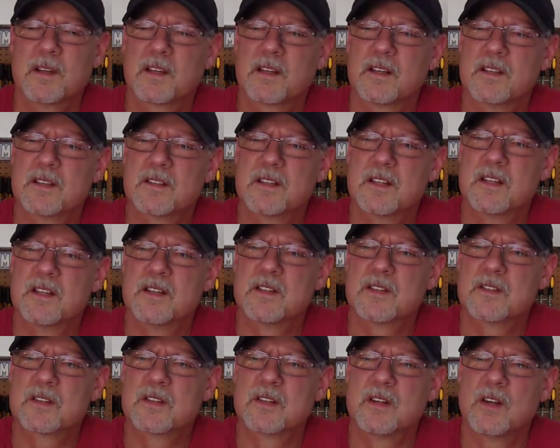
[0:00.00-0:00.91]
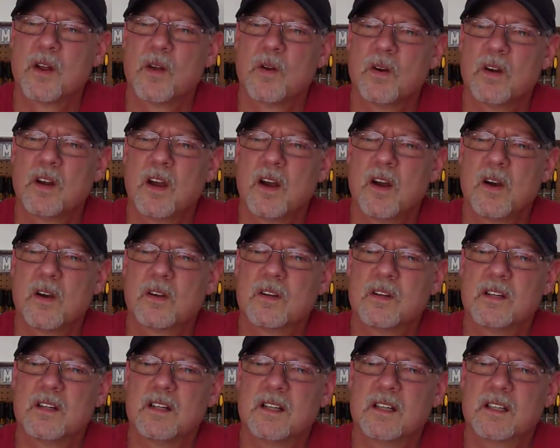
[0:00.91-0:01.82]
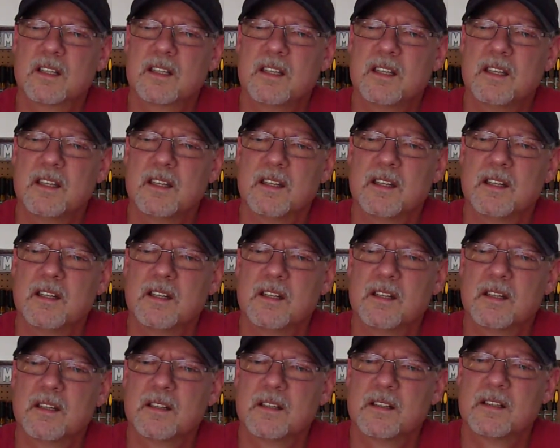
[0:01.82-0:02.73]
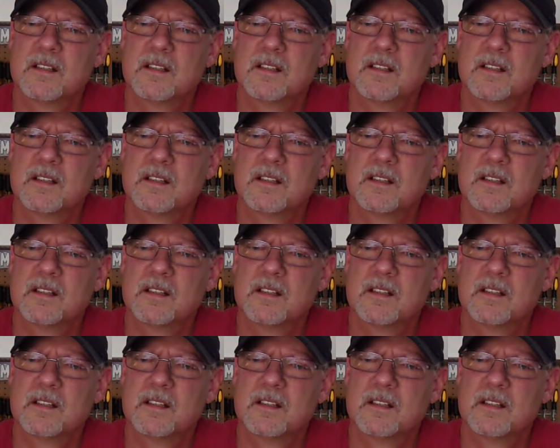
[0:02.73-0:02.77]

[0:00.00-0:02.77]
because he's no longer a kid.